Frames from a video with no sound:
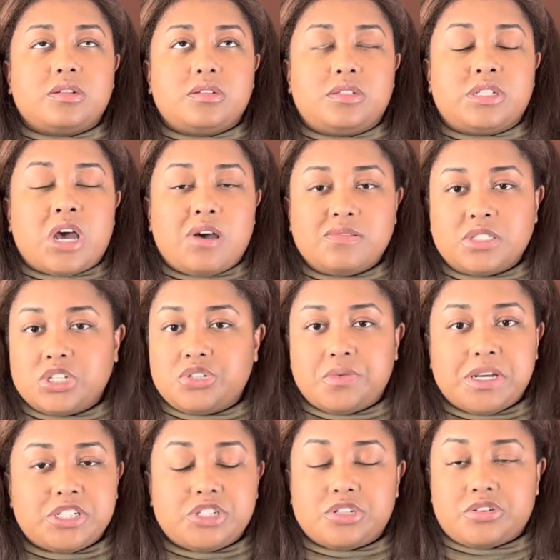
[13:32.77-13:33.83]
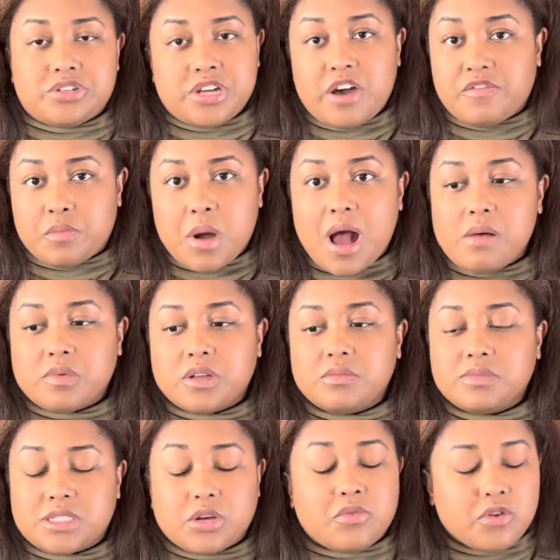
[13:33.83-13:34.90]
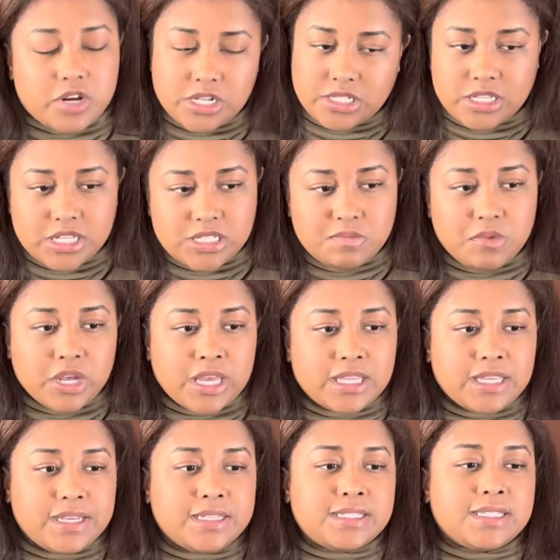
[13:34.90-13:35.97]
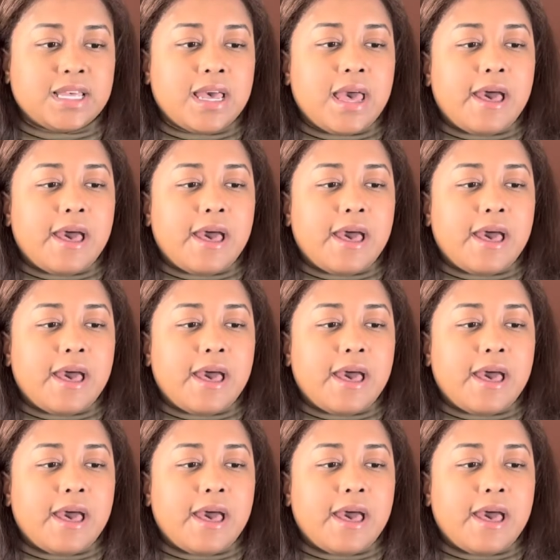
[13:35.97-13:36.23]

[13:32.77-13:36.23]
tough situations or tough problems, according to this book at least,